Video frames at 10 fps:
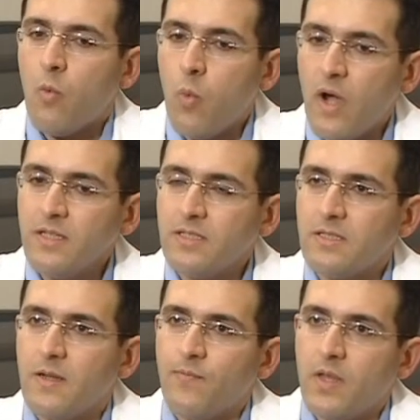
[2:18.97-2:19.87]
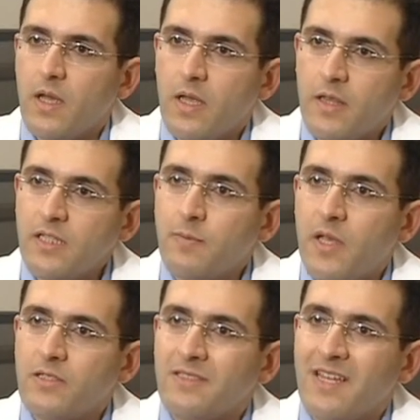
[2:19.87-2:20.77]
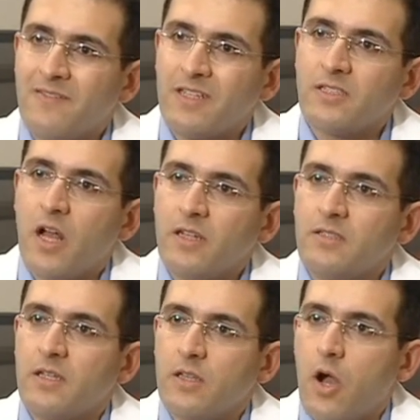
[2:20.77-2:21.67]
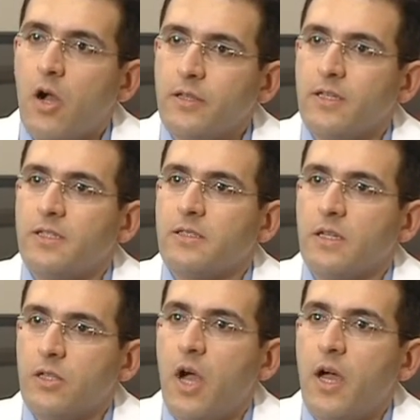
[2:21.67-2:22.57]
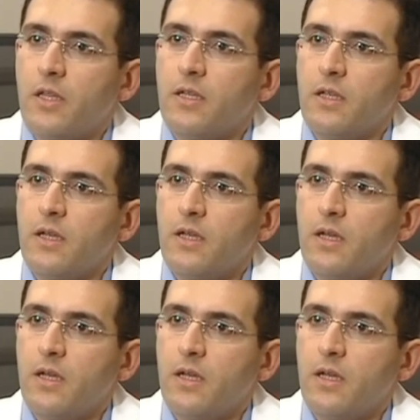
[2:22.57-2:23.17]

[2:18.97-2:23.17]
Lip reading: Once these patients have exhausted all these non-surgical